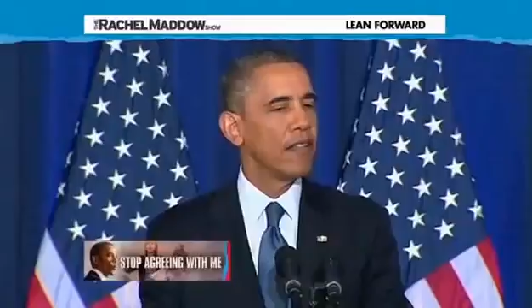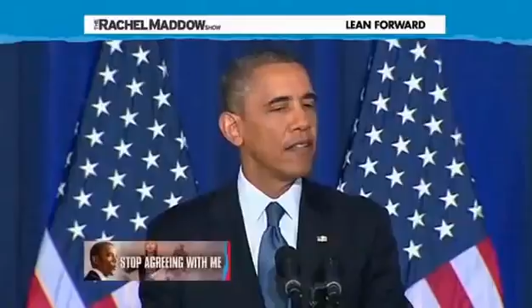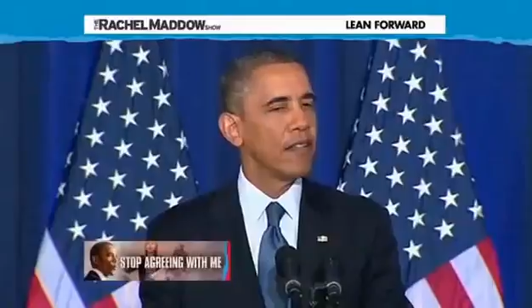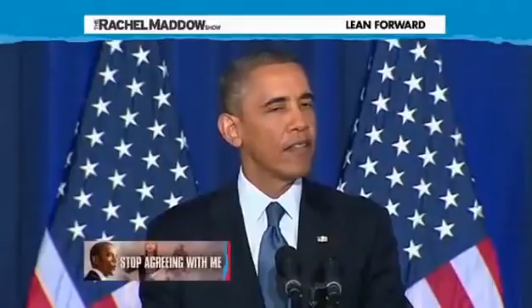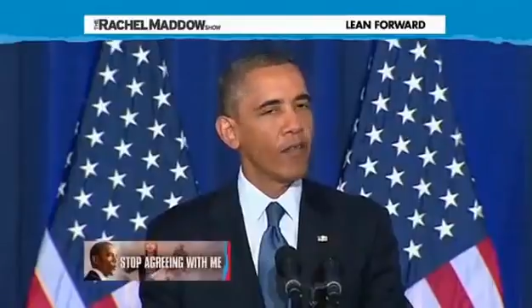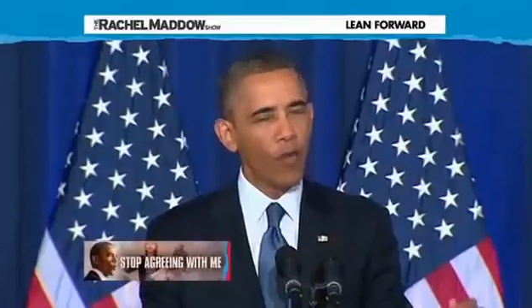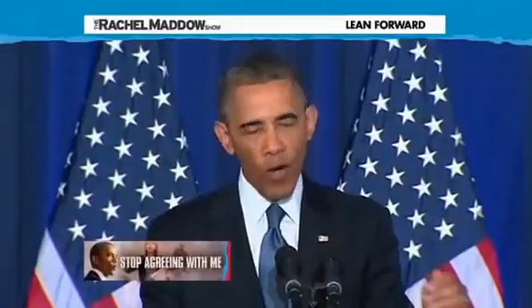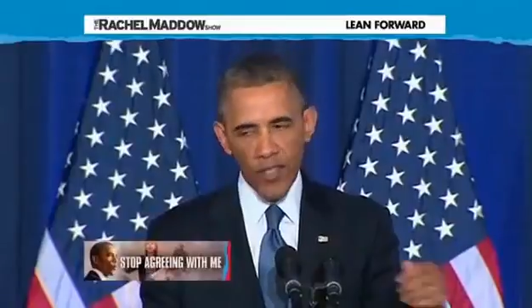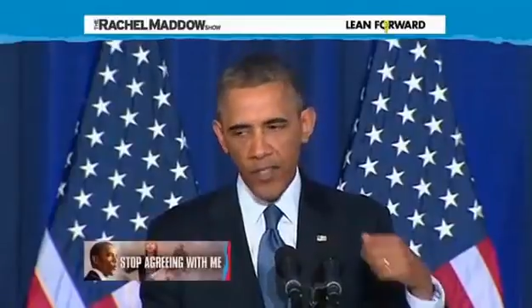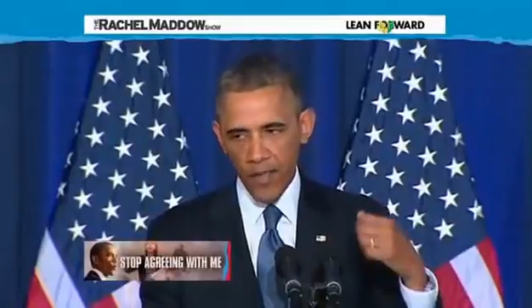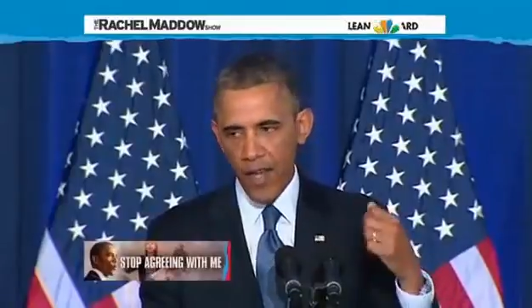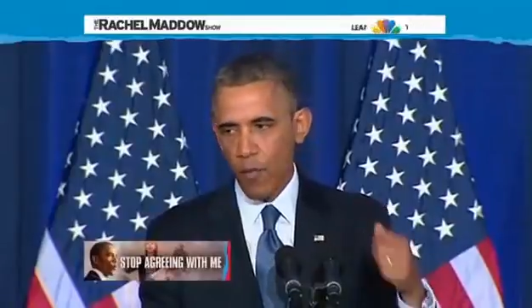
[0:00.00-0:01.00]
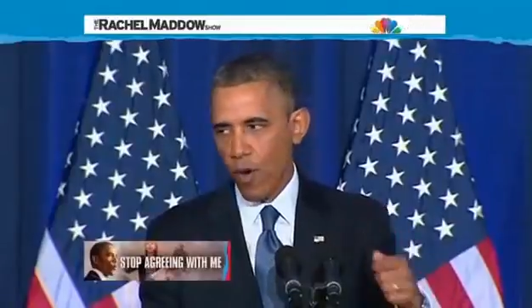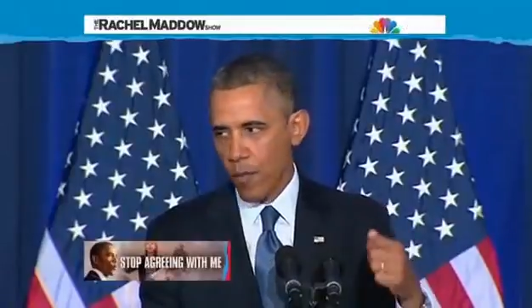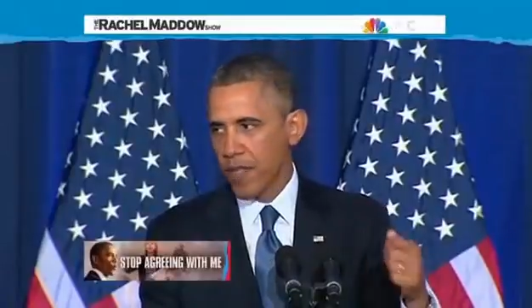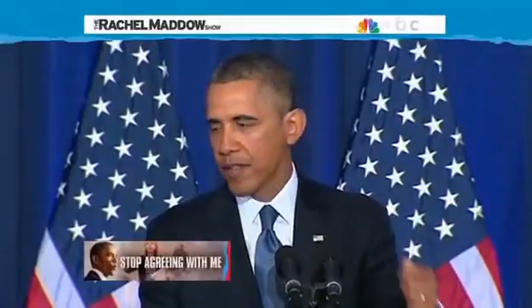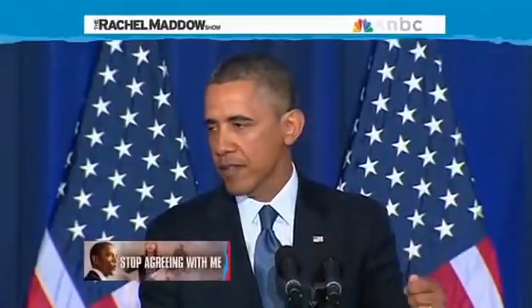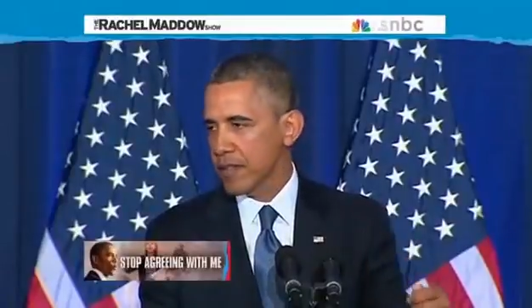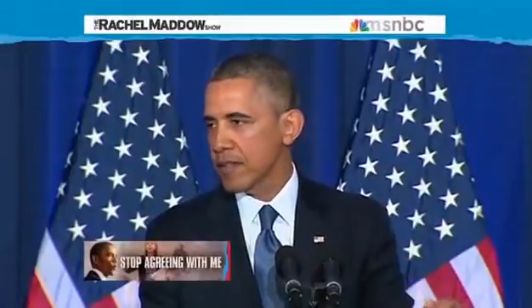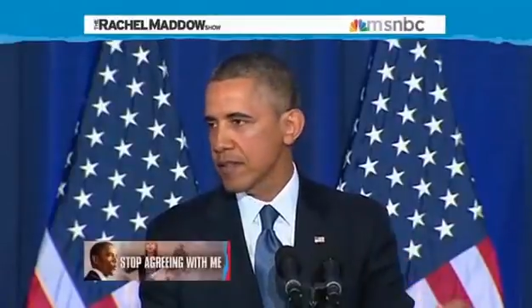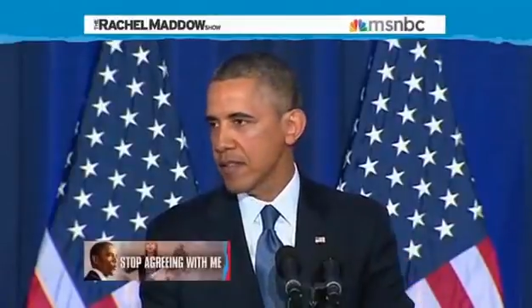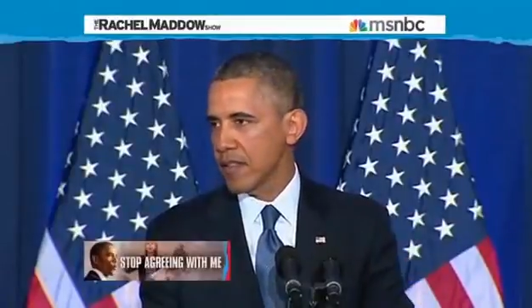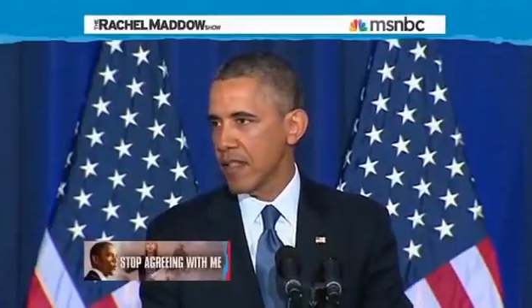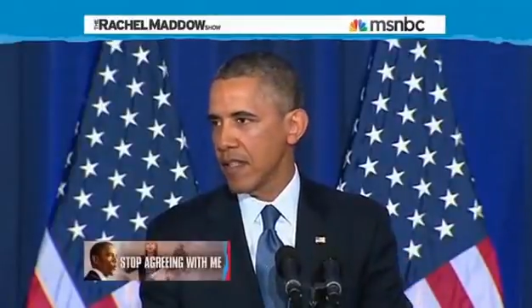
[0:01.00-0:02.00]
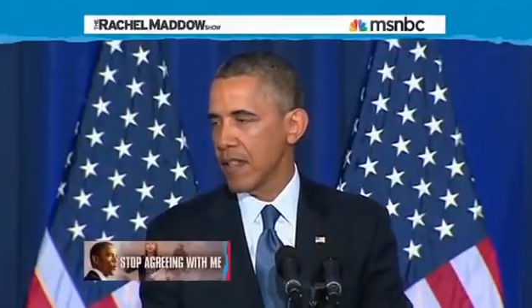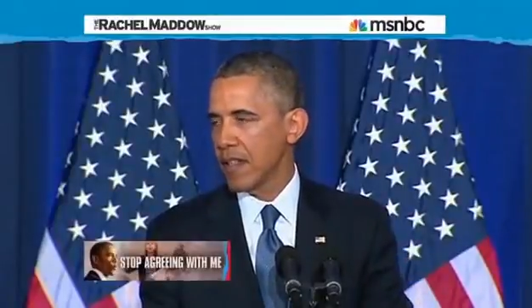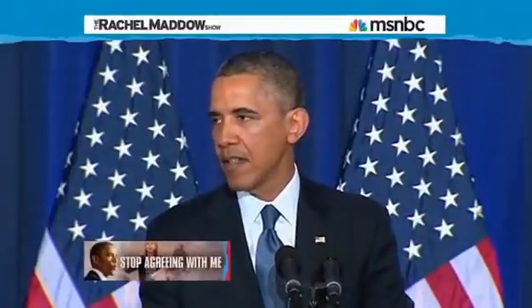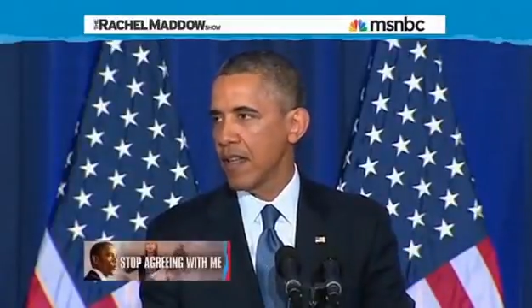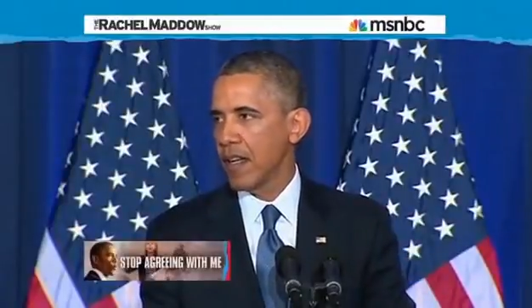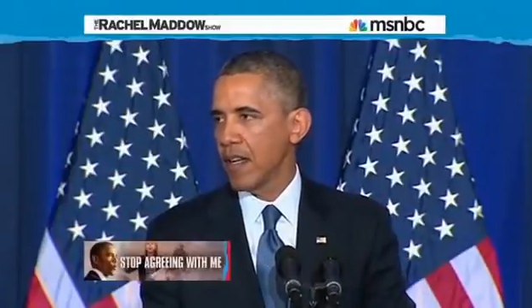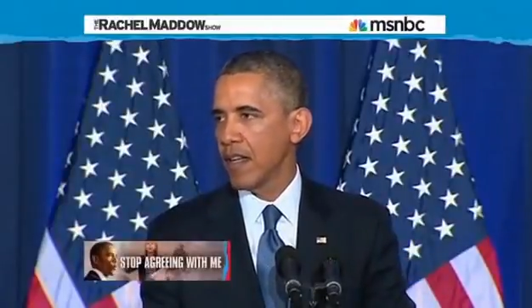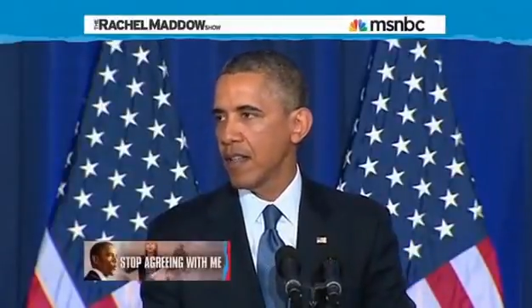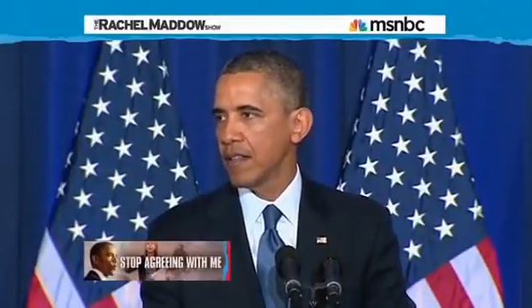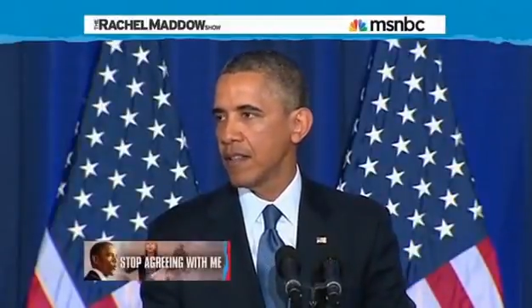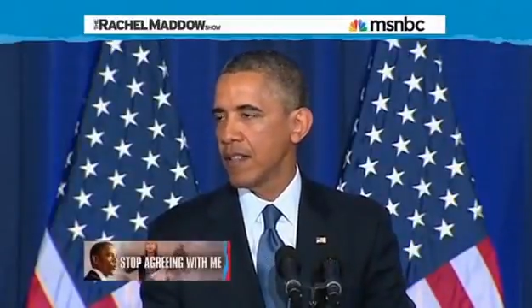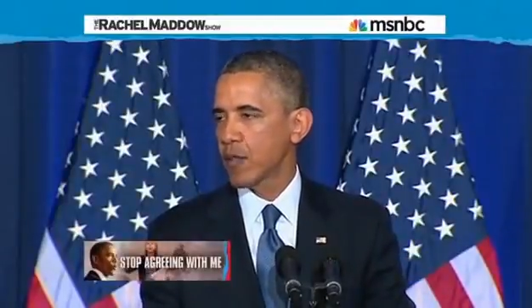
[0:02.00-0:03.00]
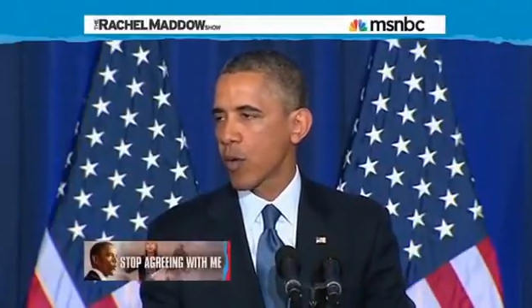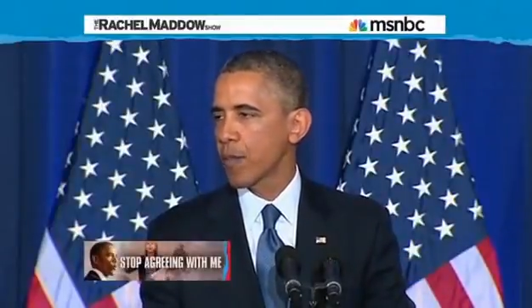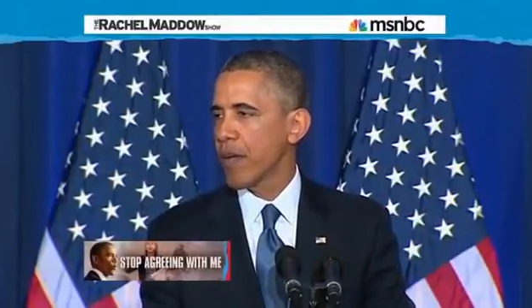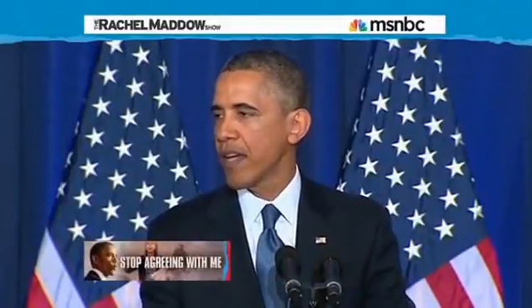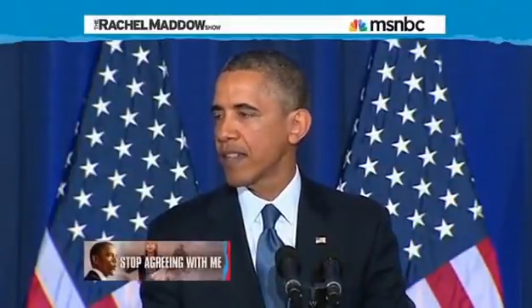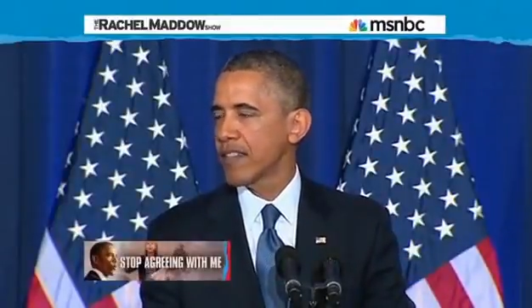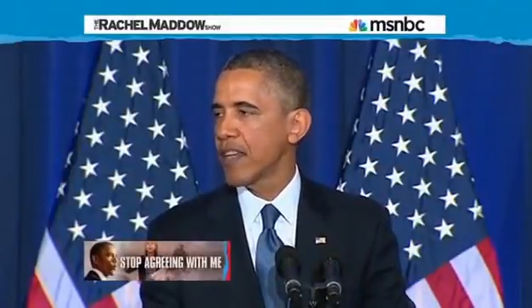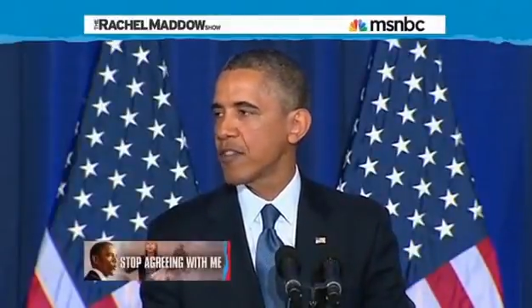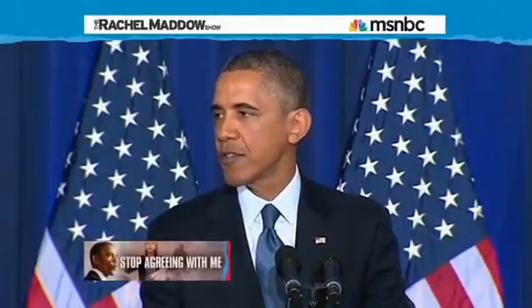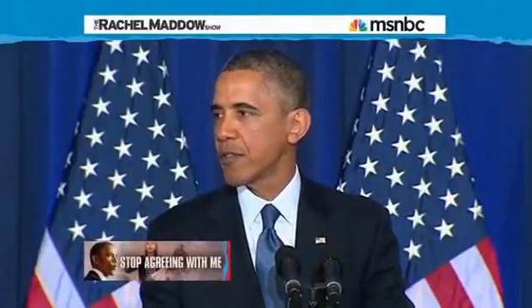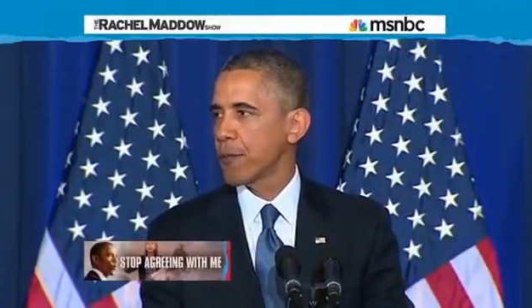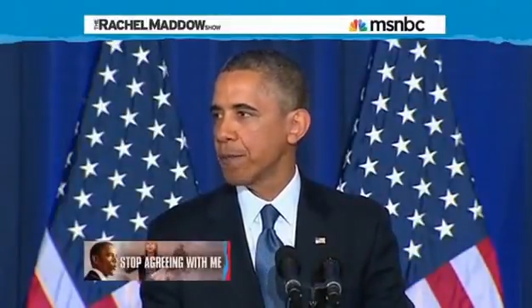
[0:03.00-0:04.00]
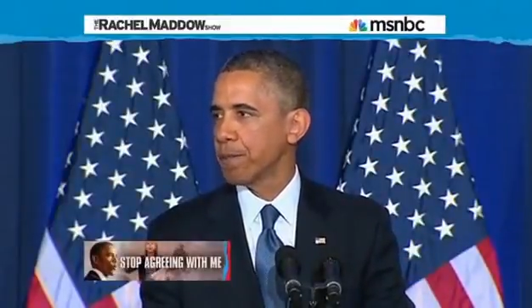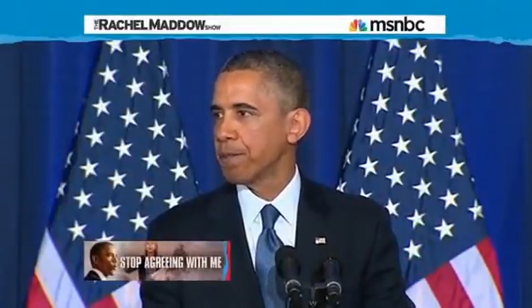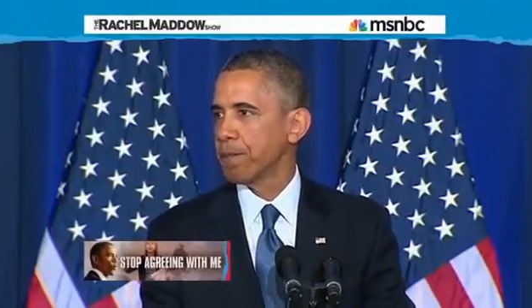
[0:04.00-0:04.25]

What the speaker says: The voice of that woman is worth paying attention to.